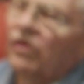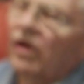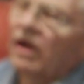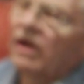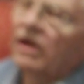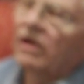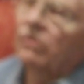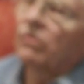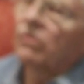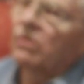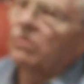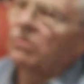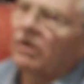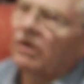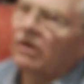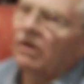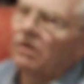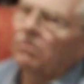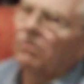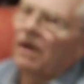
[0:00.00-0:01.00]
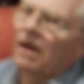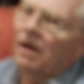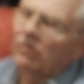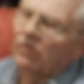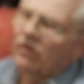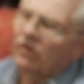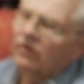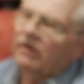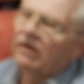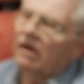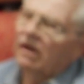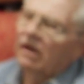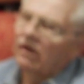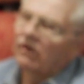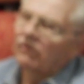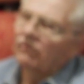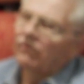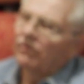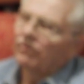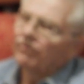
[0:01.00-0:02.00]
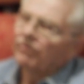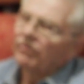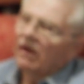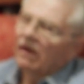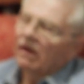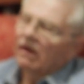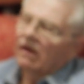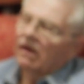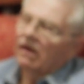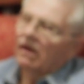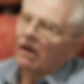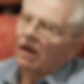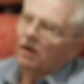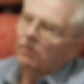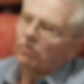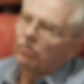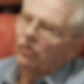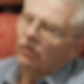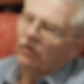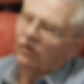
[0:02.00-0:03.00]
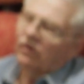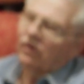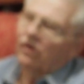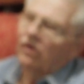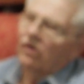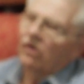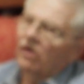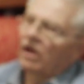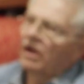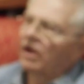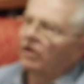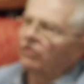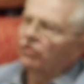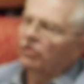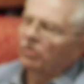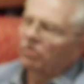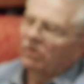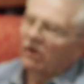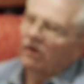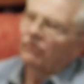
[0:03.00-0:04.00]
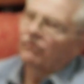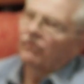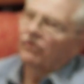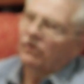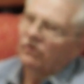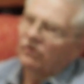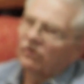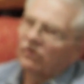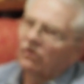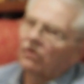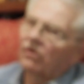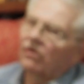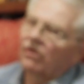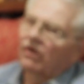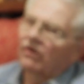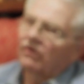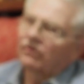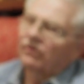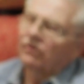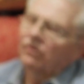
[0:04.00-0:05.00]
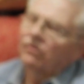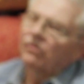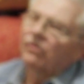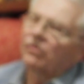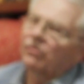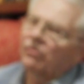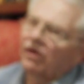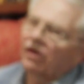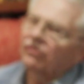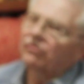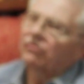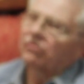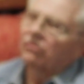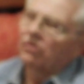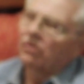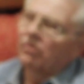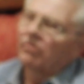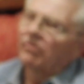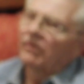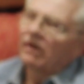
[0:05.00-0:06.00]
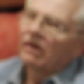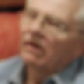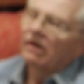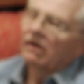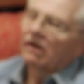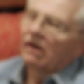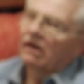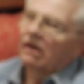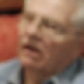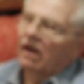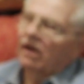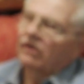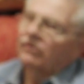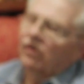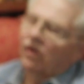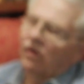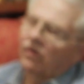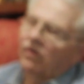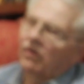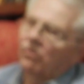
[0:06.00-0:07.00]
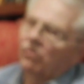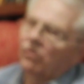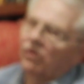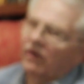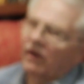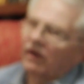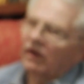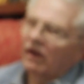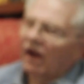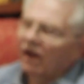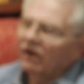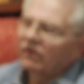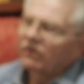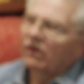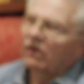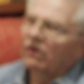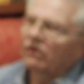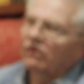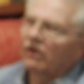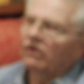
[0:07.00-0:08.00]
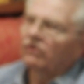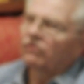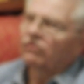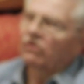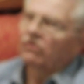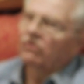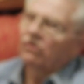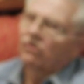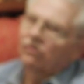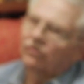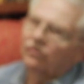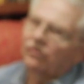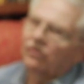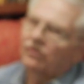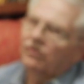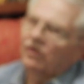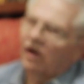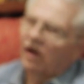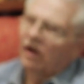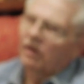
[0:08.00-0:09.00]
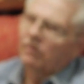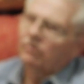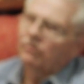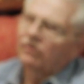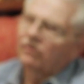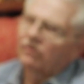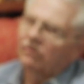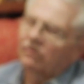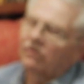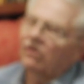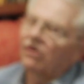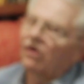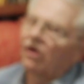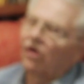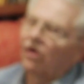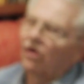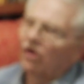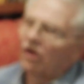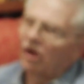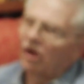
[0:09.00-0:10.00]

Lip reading: Dining Room in Mammoth Cave. And I put it on a ledge above the door to the restroom. And I told them when they got there, they should use the dime to call